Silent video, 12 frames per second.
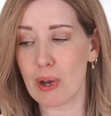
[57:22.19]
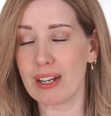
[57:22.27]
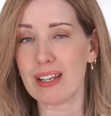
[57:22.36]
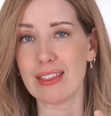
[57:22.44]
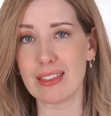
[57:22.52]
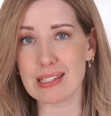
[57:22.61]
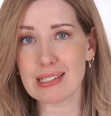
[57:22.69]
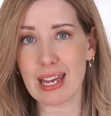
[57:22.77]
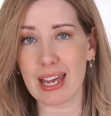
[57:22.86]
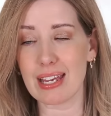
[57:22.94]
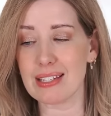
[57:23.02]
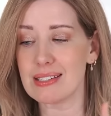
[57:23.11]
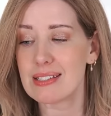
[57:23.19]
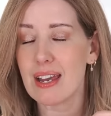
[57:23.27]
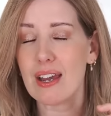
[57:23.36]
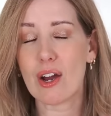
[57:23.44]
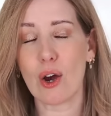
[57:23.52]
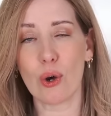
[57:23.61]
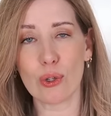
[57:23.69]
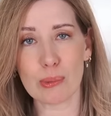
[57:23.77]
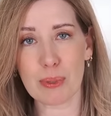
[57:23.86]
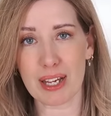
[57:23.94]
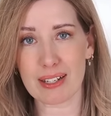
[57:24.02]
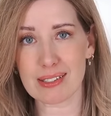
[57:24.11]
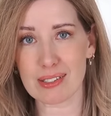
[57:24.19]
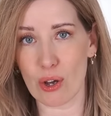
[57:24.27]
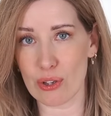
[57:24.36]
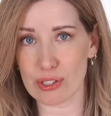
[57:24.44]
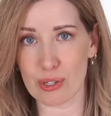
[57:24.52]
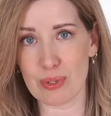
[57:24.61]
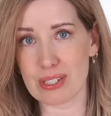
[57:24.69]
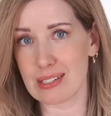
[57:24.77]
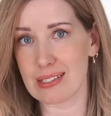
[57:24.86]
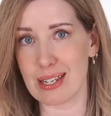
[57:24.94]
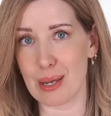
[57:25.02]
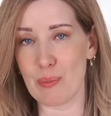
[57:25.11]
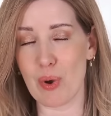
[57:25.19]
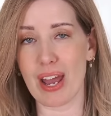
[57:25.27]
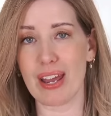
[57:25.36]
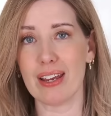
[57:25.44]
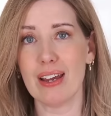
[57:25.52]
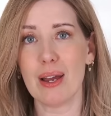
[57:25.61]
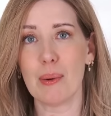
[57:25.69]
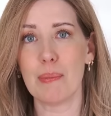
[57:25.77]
But in this case, Olaplex also is the same way,